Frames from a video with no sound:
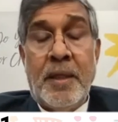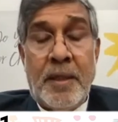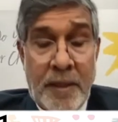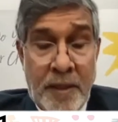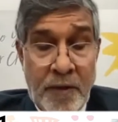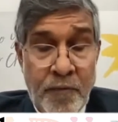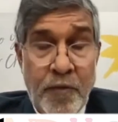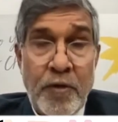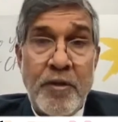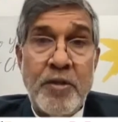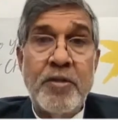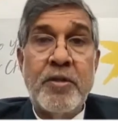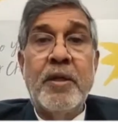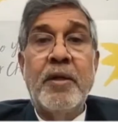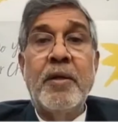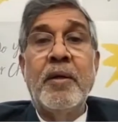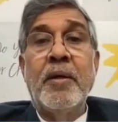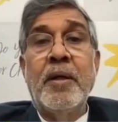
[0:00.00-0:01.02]

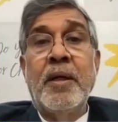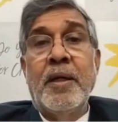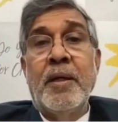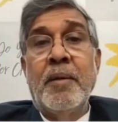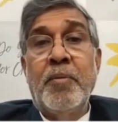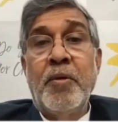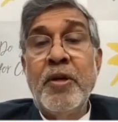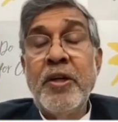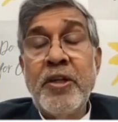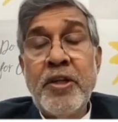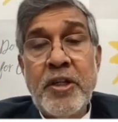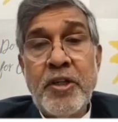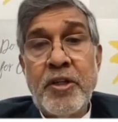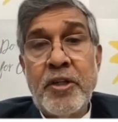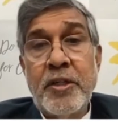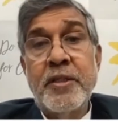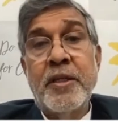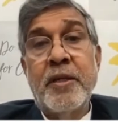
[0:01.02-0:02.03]
influential
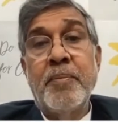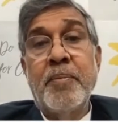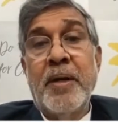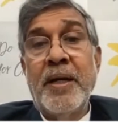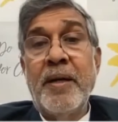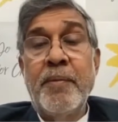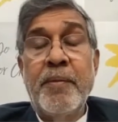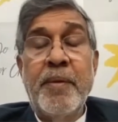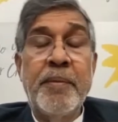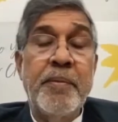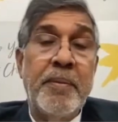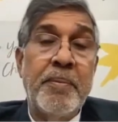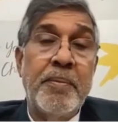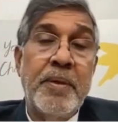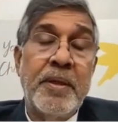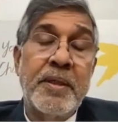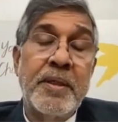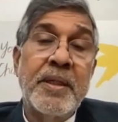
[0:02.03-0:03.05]
politicians and parliament
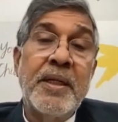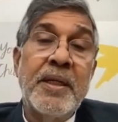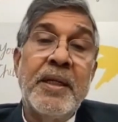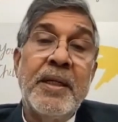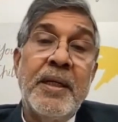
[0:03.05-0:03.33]
members,